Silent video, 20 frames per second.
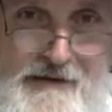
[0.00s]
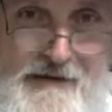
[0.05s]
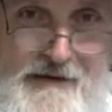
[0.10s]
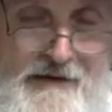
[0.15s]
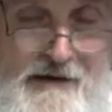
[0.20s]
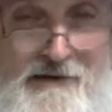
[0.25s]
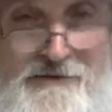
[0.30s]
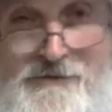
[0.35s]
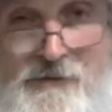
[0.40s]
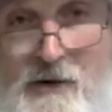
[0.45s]

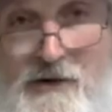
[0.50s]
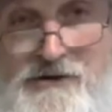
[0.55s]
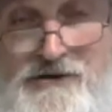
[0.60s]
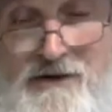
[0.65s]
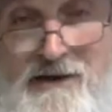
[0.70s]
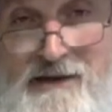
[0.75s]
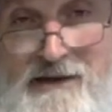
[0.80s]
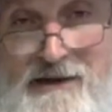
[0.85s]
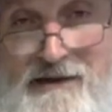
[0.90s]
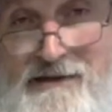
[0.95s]

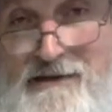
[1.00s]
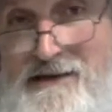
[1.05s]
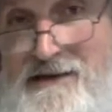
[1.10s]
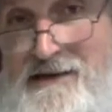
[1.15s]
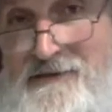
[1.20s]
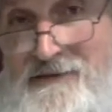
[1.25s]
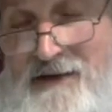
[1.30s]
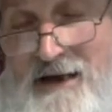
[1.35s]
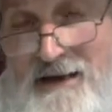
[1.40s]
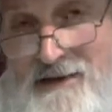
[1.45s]
Unfortunately,
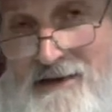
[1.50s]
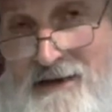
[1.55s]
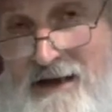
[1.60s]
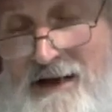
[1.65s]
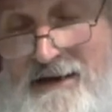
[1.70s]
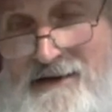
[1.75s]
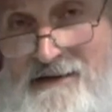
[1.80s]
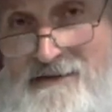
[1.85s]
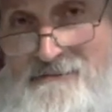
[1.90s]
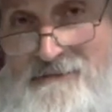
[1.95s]
that
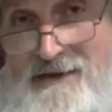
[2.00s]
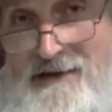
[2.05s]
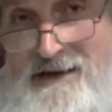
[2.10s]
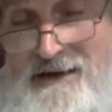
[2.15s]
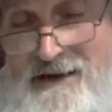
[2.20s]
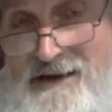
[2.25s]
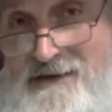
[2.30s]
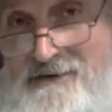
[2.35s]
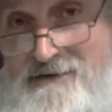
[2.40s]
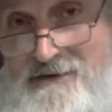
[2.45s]
light in many
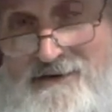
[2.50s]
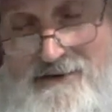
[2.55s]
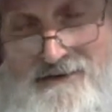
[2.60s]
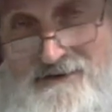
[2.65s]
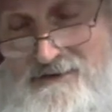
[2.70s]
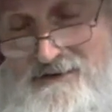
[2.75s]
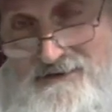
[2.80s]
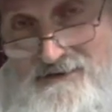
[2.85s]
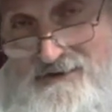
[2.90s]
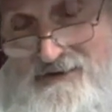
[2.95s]
cases,
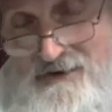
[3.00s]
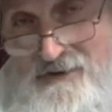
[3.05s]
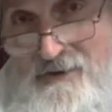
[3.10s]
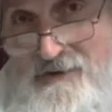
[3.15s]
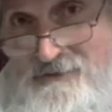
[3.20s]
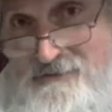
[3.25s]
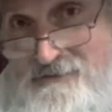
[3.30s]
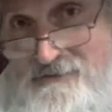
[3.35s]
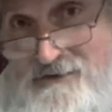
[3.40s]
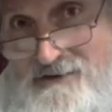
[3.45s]

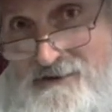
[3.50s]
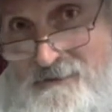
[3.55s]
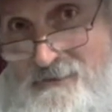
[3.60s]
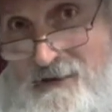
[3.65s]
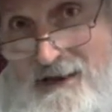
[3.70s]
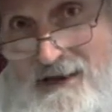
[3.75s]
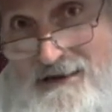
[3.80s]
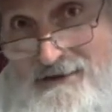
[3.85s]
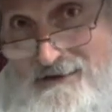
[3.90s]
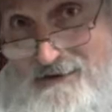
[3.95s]
it's a
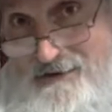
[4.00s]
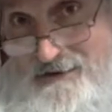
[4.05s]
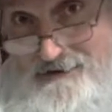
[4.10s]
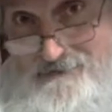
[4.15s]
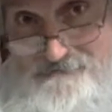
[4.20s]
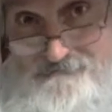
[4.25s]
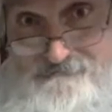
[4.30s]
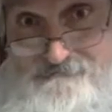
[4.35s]
black light.